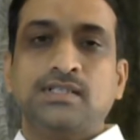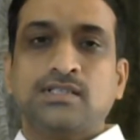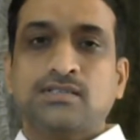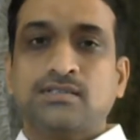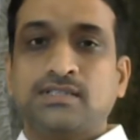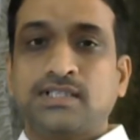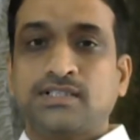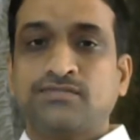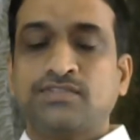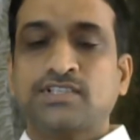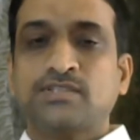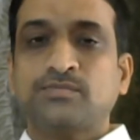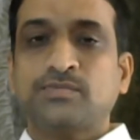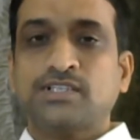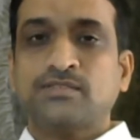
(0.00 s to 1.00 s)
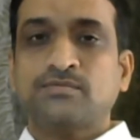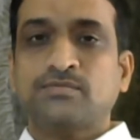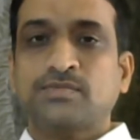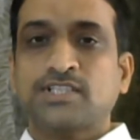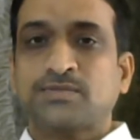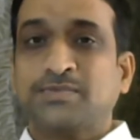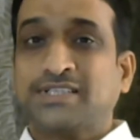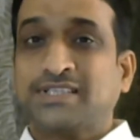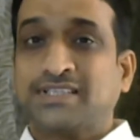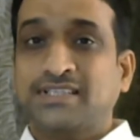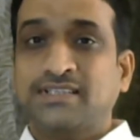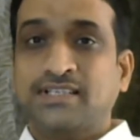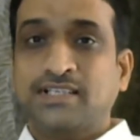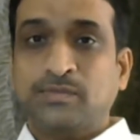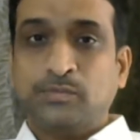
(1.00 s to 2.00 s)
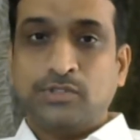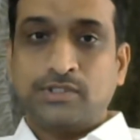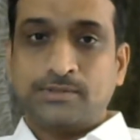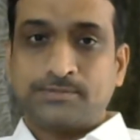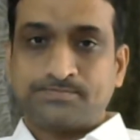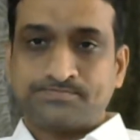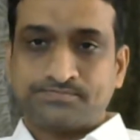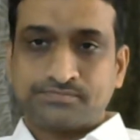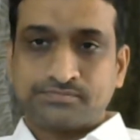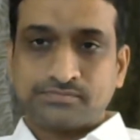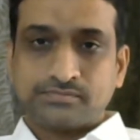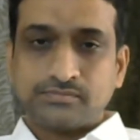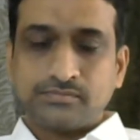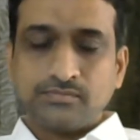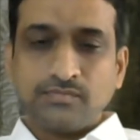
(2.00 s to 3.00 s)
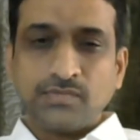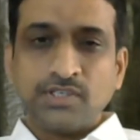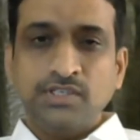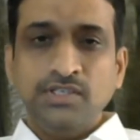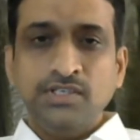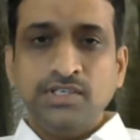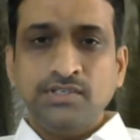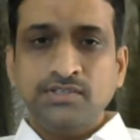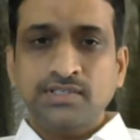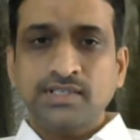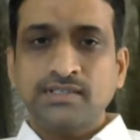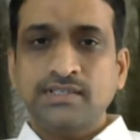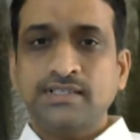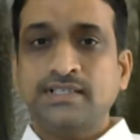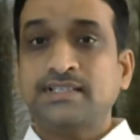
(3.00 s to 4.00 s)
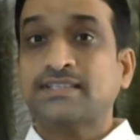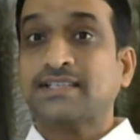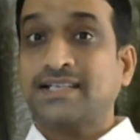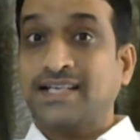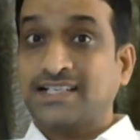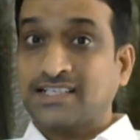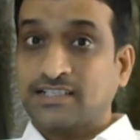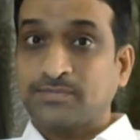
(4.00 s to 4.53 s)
So the definition must be clear and bold. You need to say that it is a lateral